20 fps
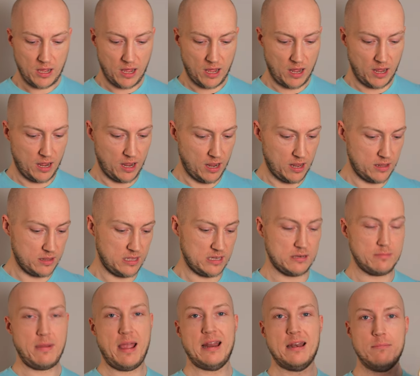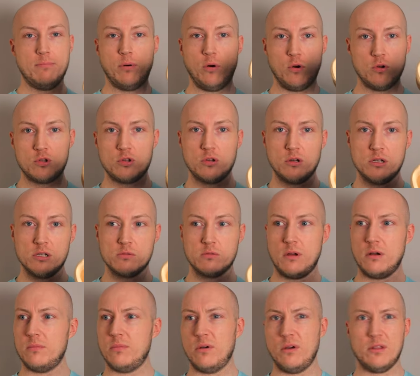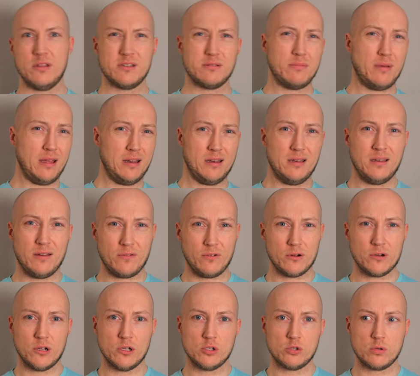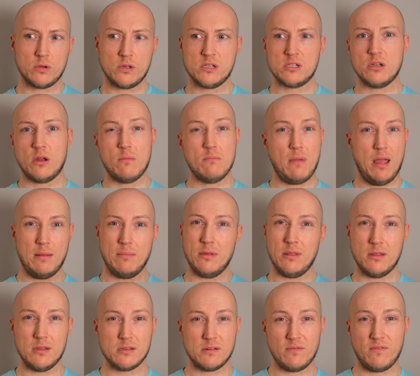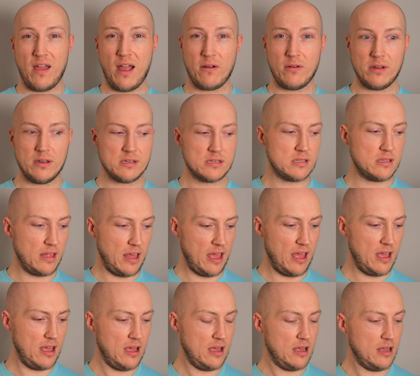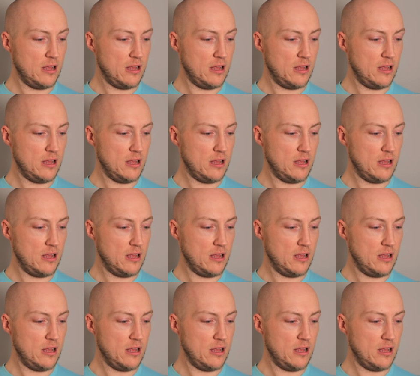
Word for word: And these are made in Portugal as well, but others are made in different countries, so maybe there's a variance there.